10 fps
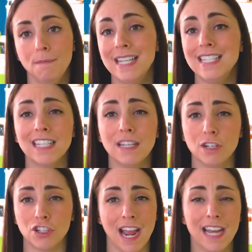basically
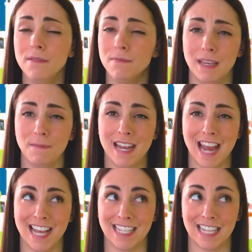we're trying to keep it
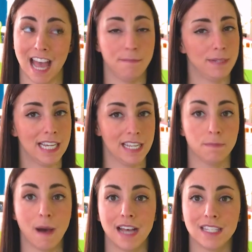as empty
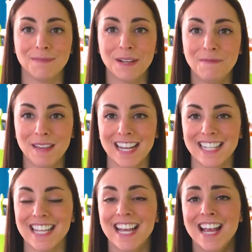as possible
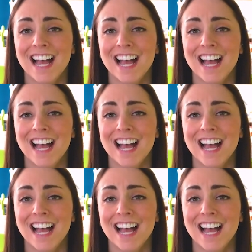because